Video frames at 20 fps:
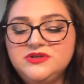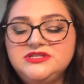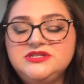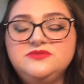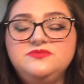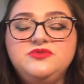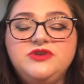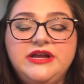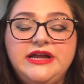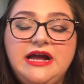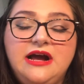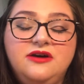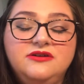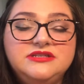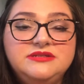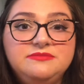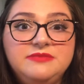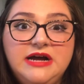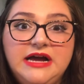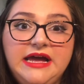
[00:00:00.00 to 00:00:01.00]
to bring out
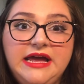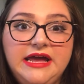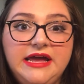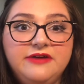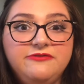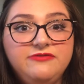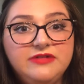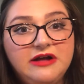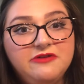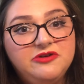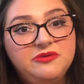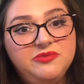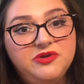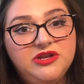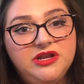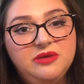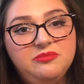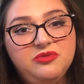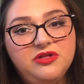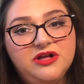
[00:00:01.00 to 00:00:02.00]
my Flower
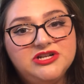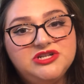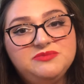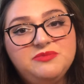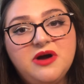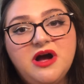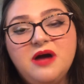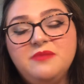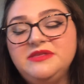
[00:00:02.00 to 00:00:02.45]
Beauty Blush Balm.